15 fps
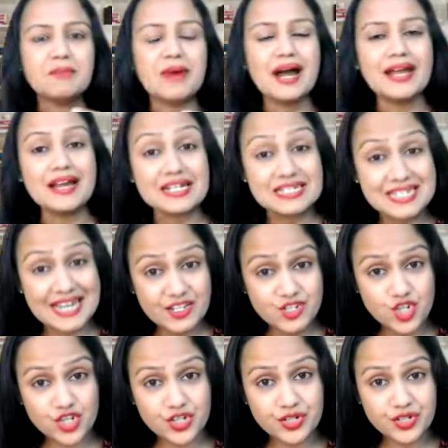my
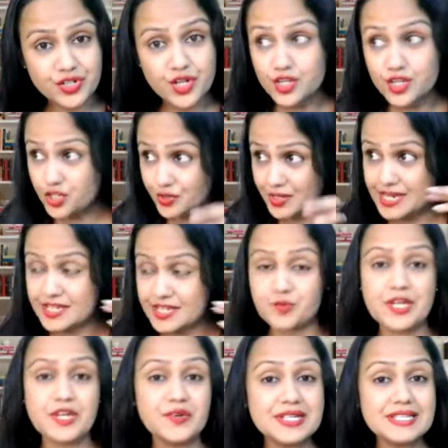attention to the
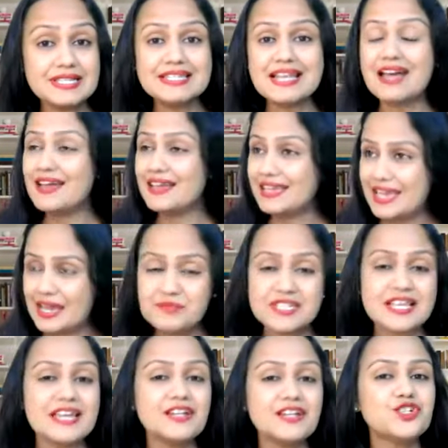experience, kept
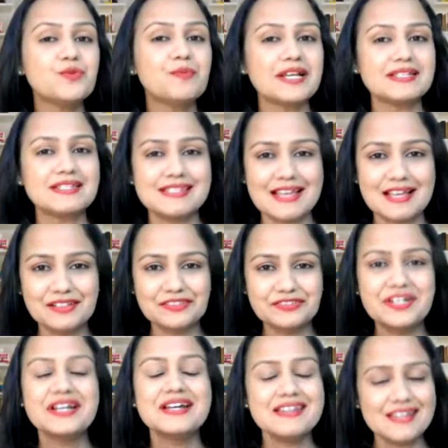saying to myself,
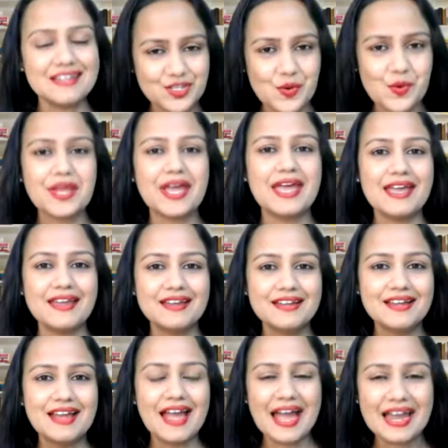it's okay,
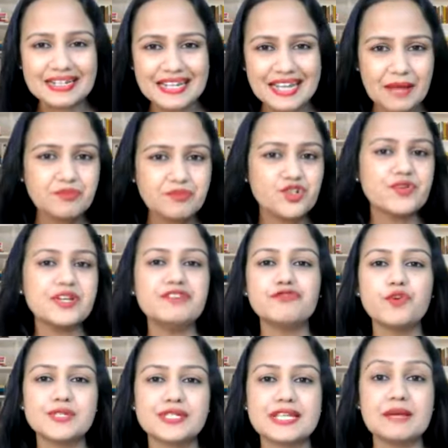and kept
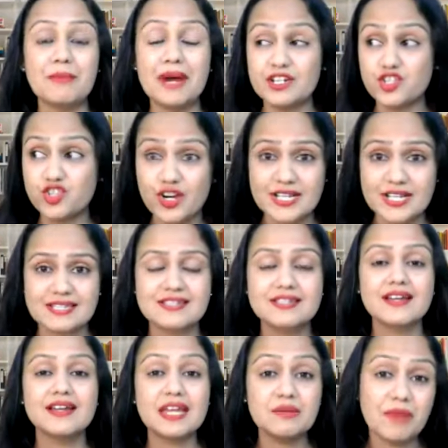reinforcing my trust
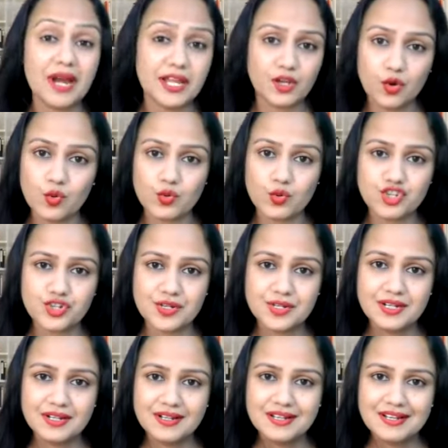in my coach.
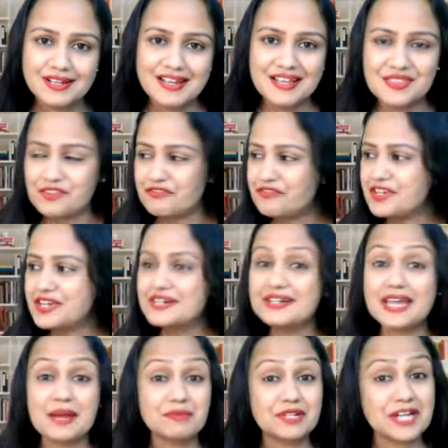The fear
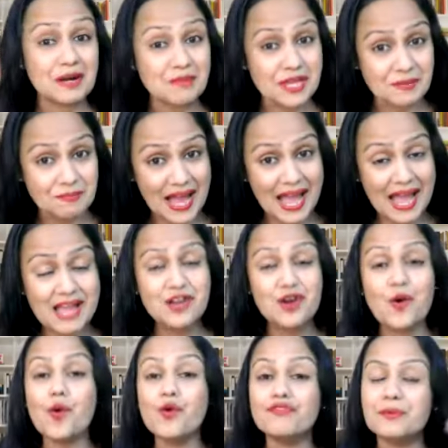kept coming back,
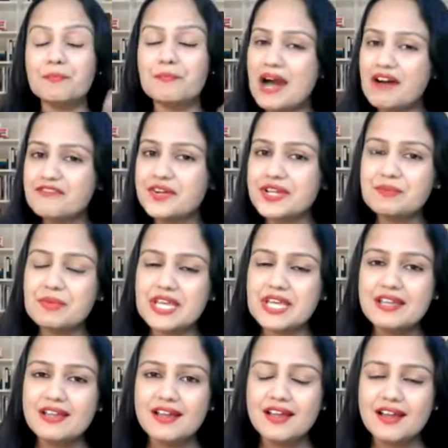overpowering me.